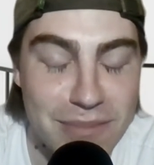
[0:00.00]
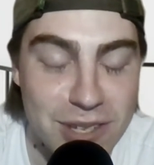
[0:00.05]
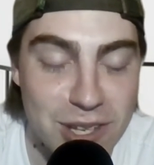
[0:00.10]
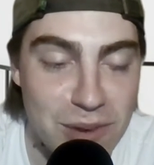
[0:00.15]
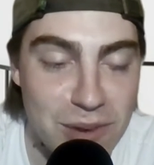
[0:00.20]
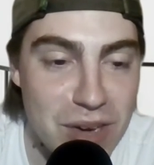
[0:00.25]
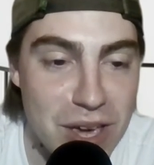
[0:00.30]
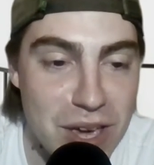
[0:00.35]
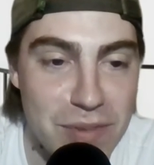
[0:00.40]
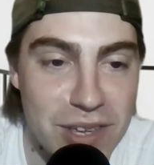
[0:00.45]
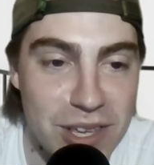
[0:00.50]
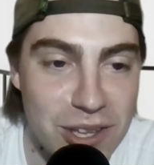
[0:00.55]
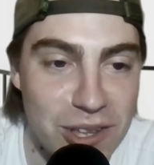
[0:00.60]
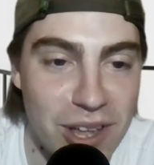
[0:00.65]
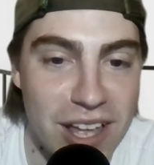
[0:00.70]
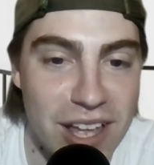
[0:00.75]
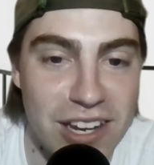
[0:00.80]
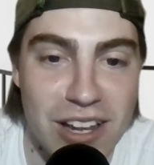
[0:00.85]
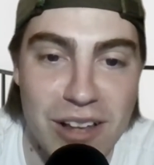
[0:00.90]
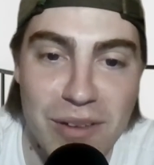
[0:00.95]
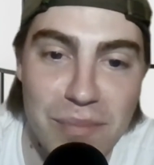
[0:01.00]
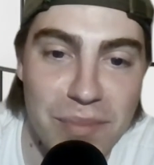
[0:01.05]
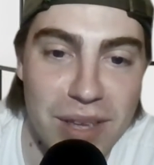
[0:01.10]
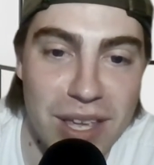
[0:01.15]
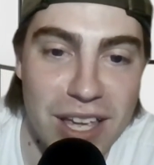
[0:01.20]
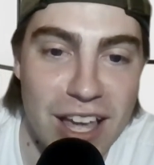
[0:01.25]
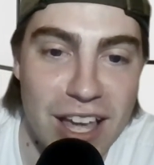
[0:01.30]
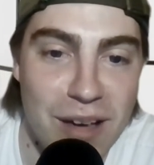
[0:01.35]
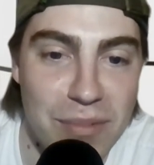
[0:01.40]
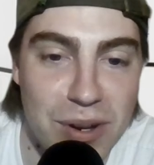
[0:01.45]
So maybe he'll end up
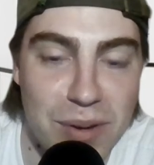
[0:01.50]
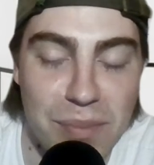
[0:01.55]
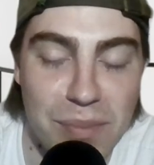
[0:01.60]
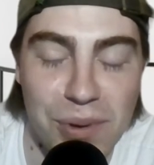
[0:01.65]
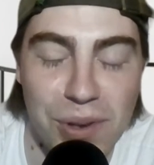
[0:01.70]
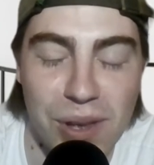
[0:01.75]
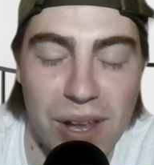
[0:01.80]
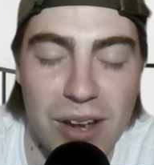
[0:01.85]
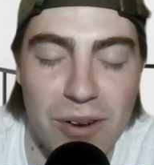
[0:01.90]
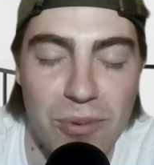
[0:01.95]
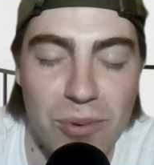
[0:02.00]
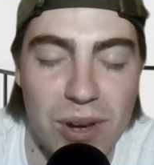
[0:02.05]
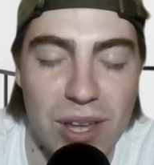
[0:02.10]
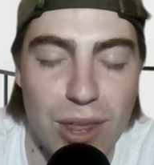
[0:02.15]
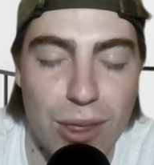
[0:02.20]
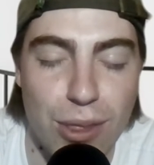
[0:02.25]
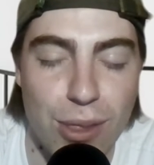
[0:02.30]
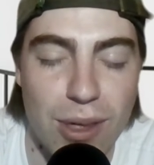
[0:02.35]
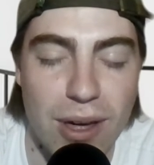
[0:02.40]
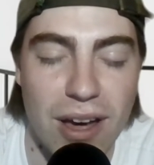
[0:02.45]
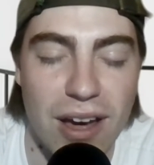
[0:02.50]
being able to play with